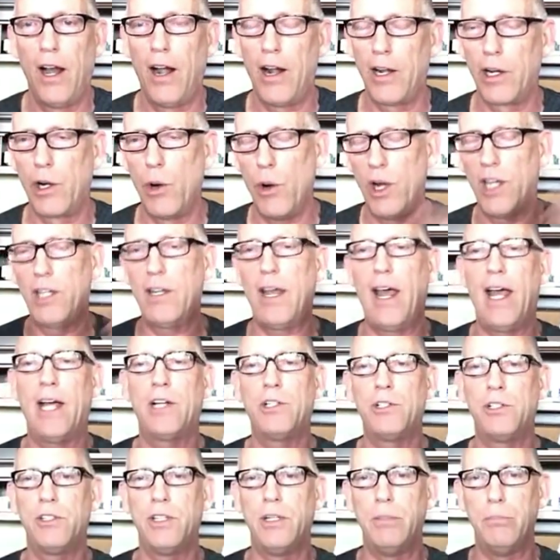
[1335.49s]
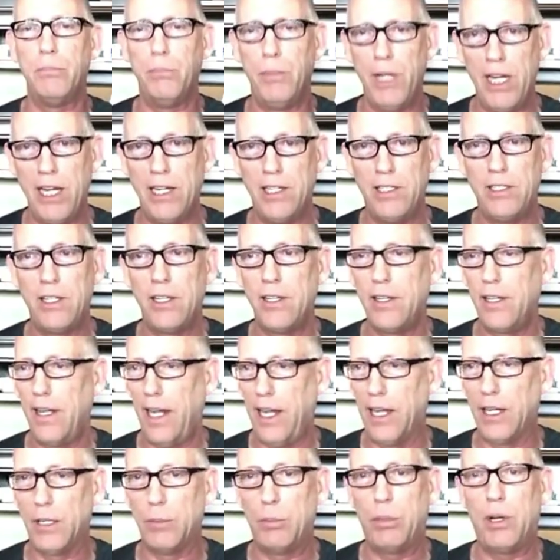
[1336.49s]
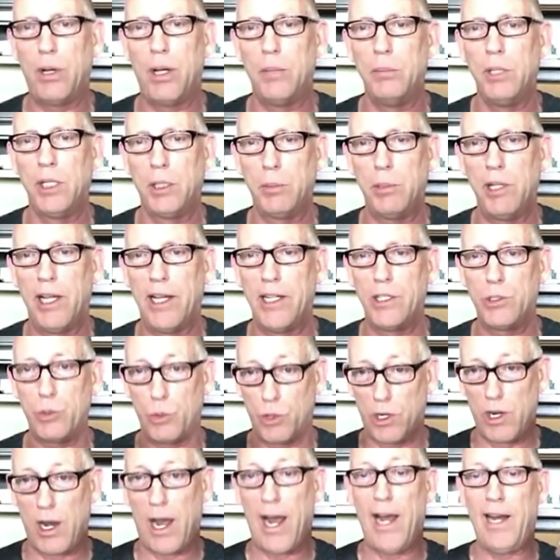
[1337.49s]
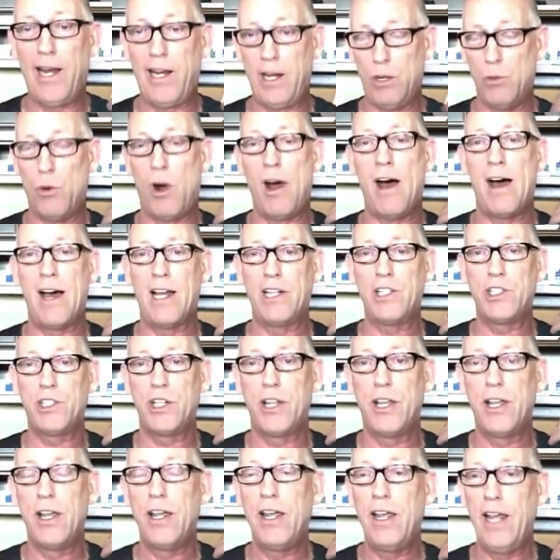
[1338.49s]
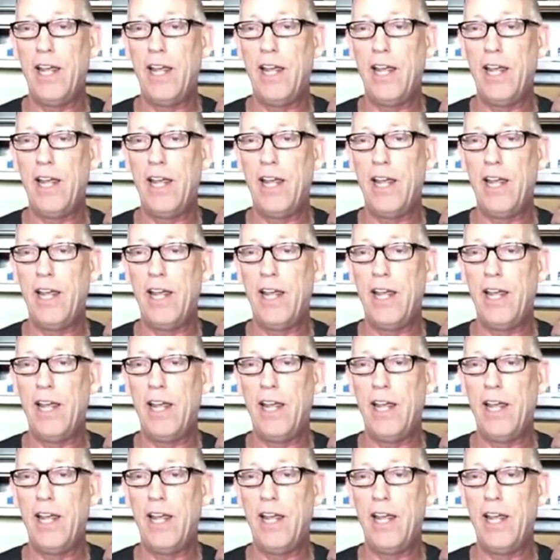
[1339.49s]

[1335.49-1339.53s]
are going to actually meet in a public place where I can watch